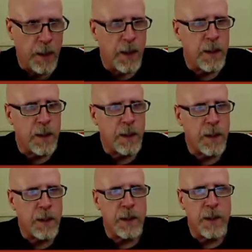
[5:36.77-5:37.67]
she
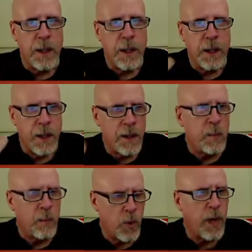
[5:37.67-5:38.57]
says, "Get some
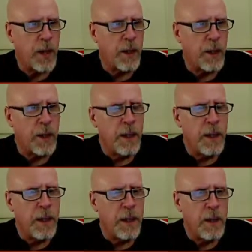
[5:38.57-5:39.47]
bread.
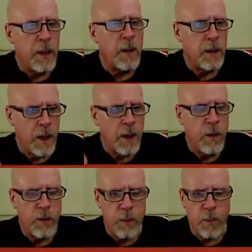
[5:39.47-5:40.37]
Get a
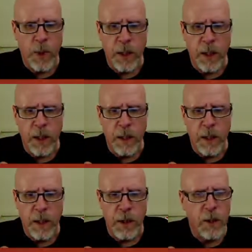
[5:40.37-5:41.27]
loaf of bread." And then
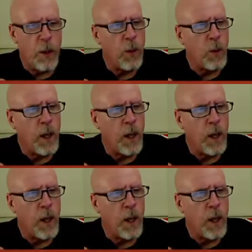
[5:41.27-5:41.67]
she goes, "Oh,